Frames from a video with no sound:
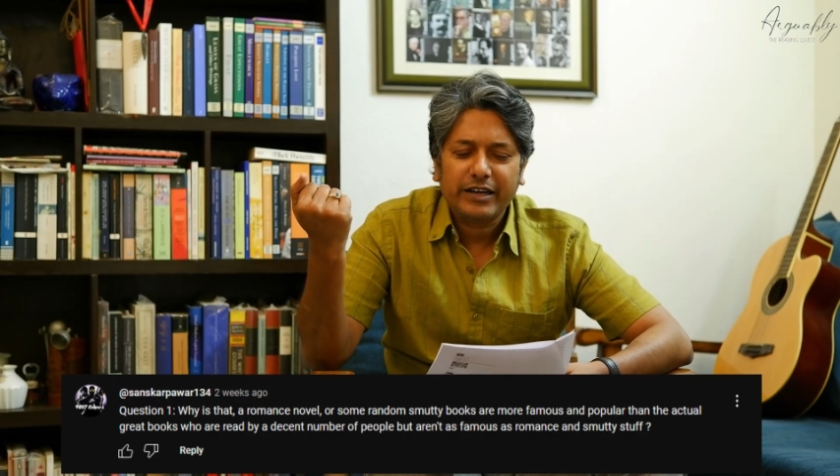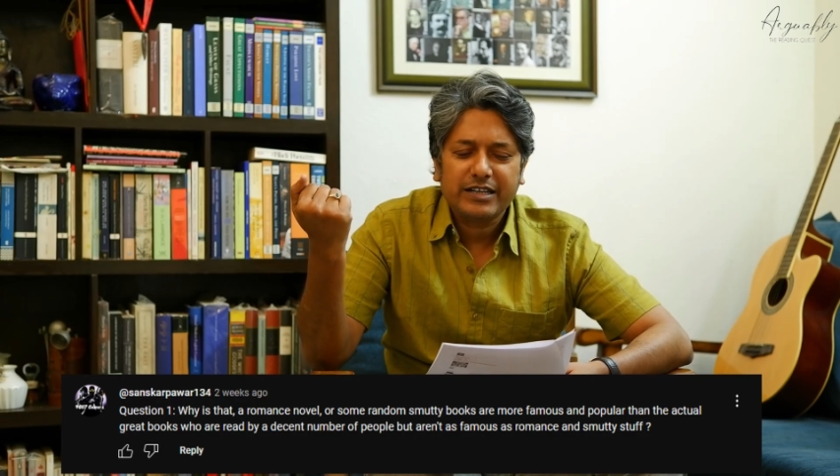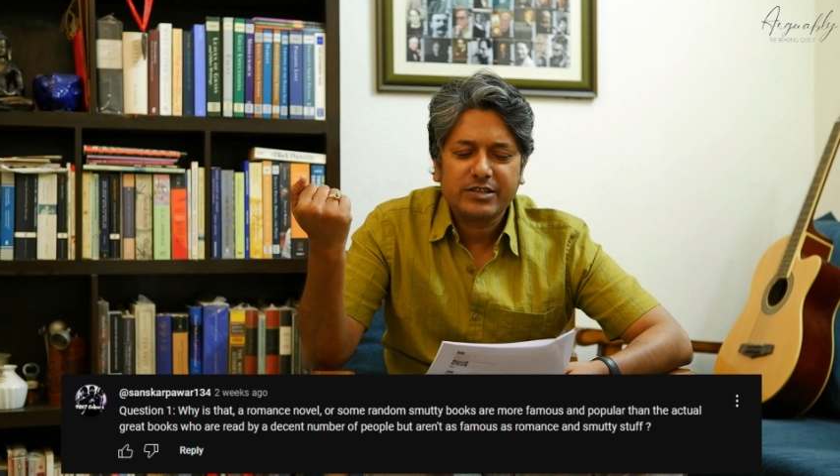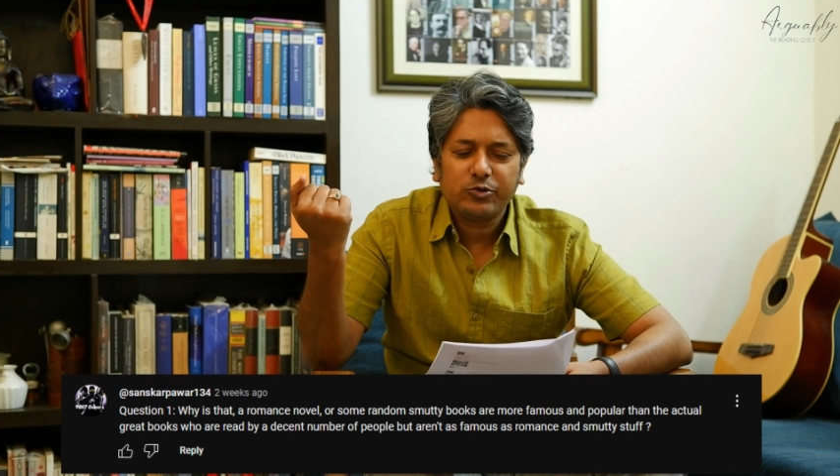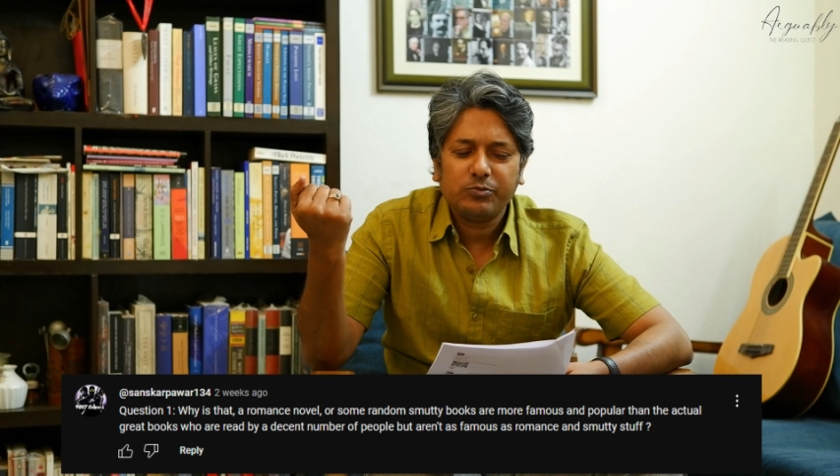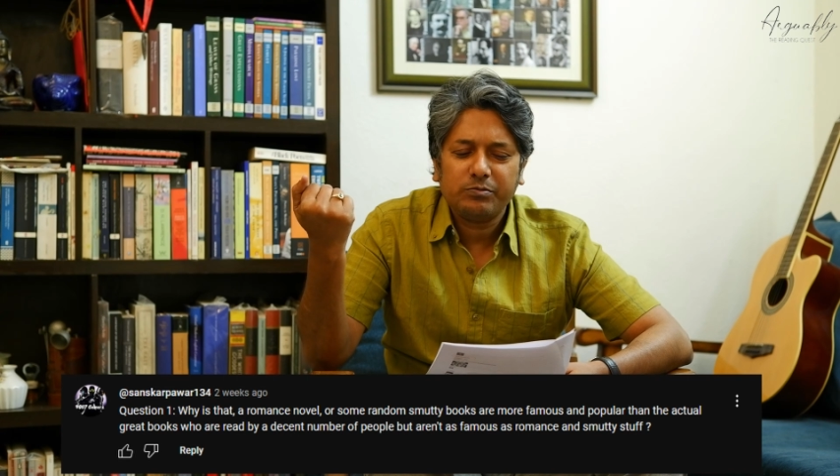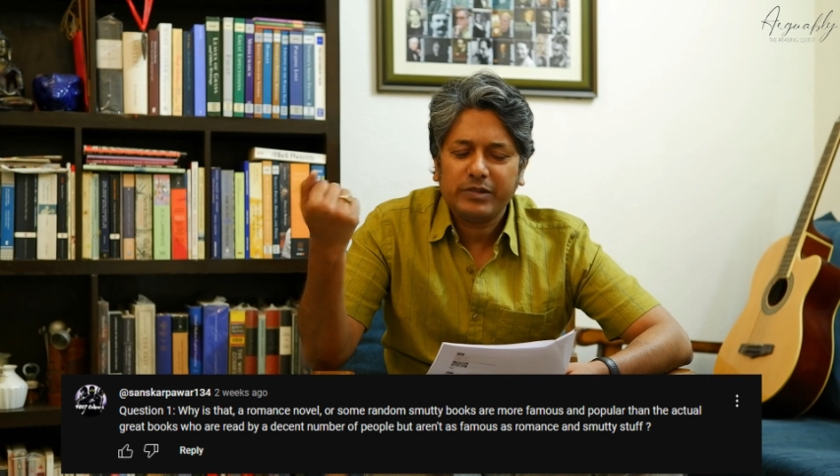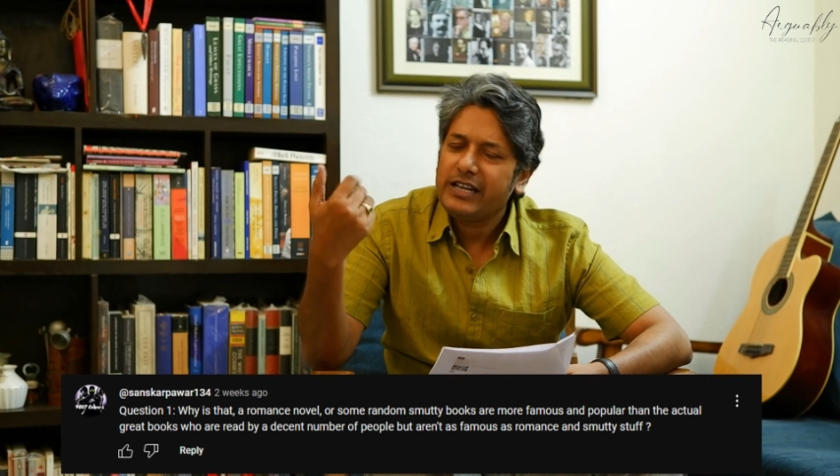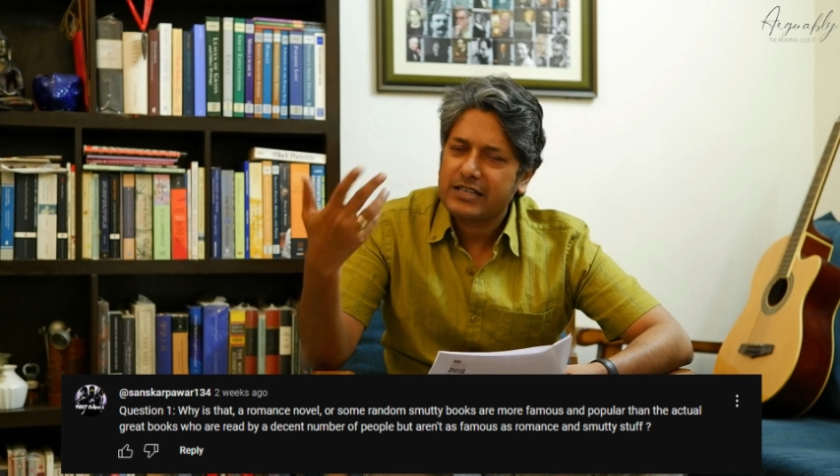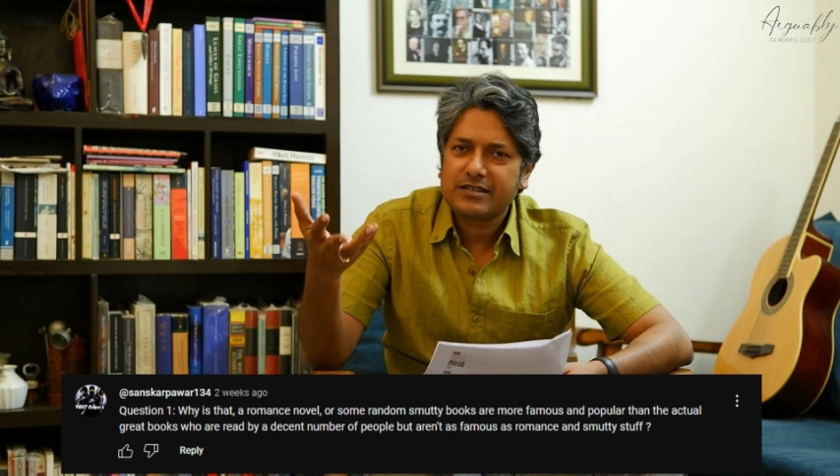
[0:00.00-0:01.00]
So I
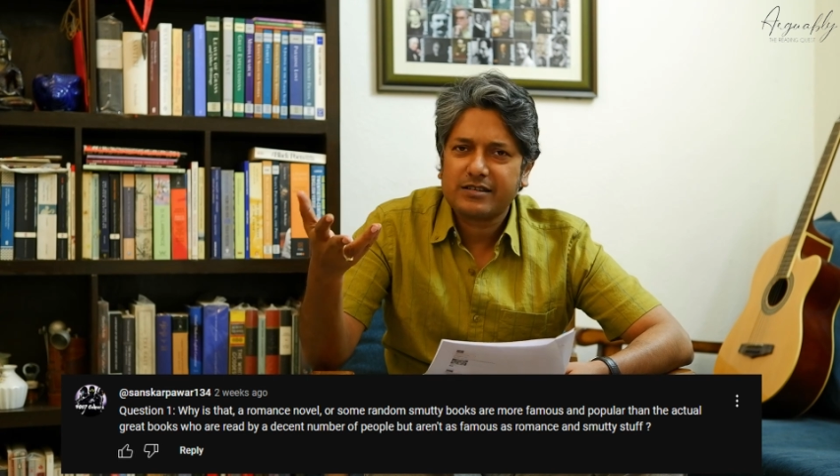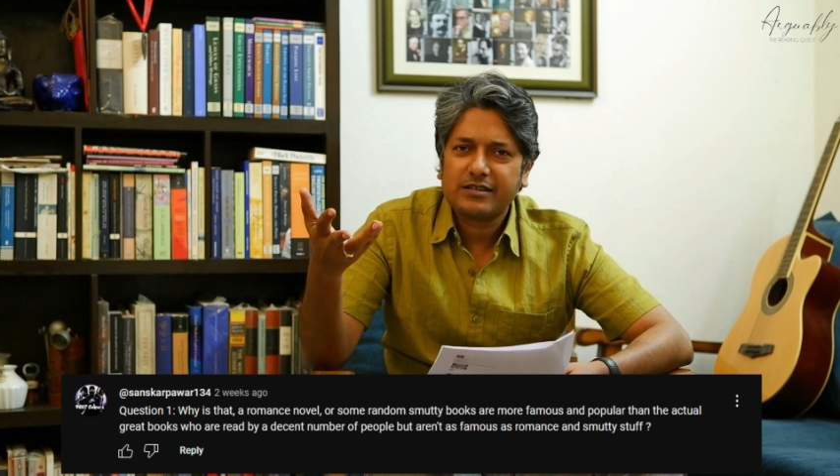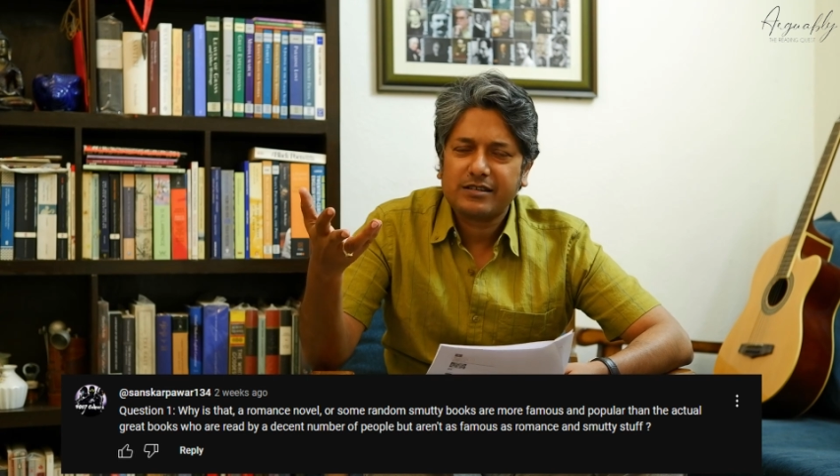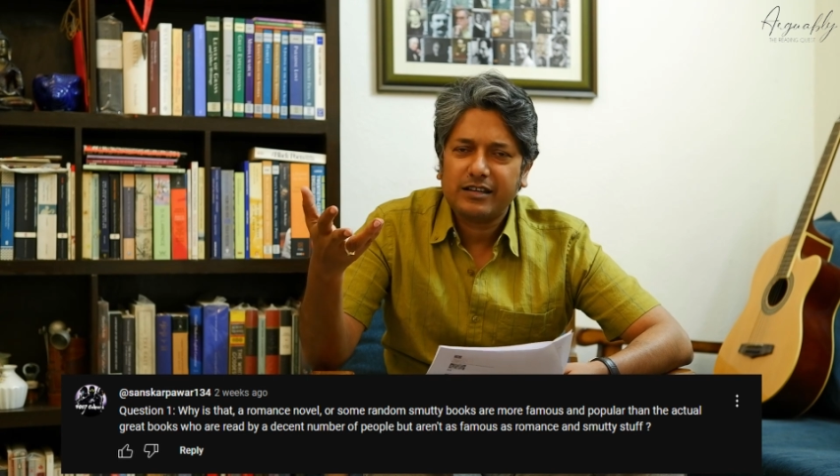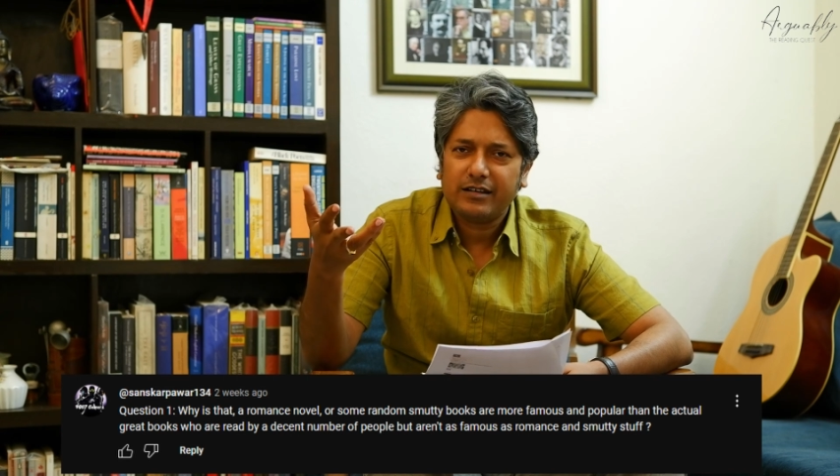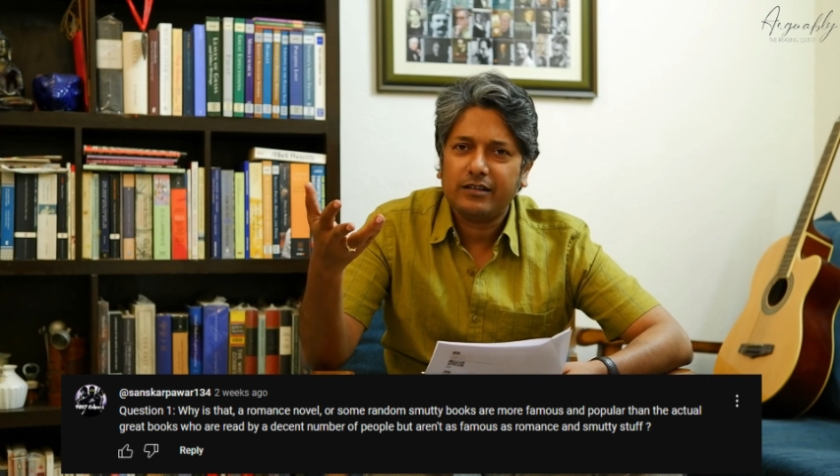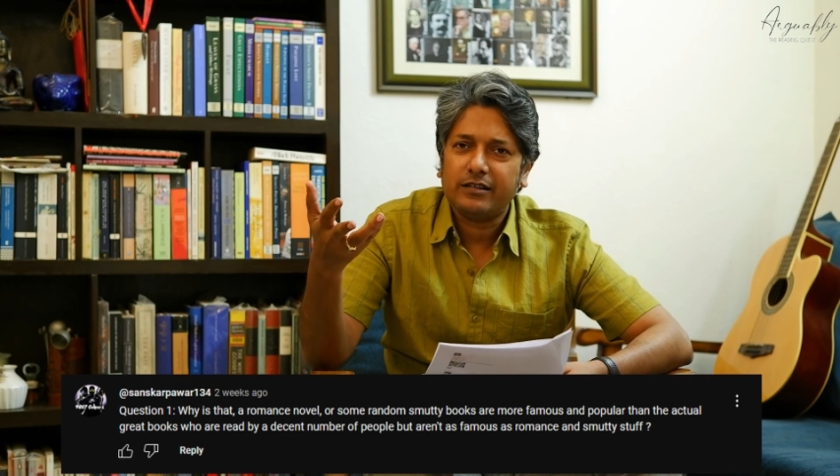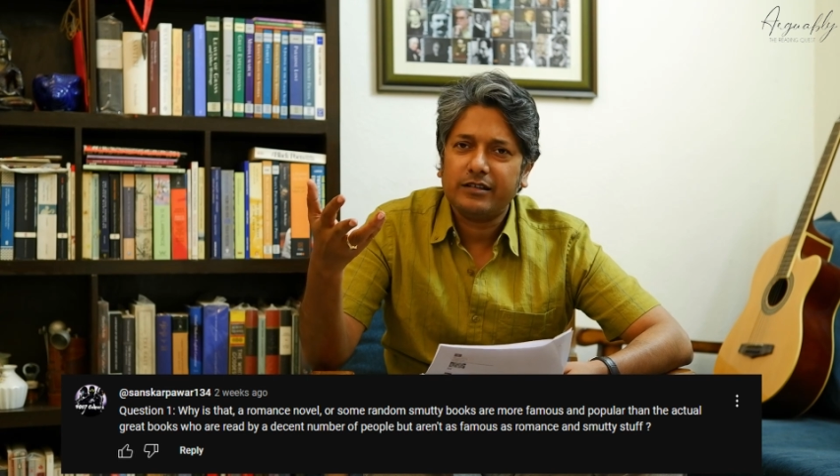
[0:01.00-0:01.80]
assume yes,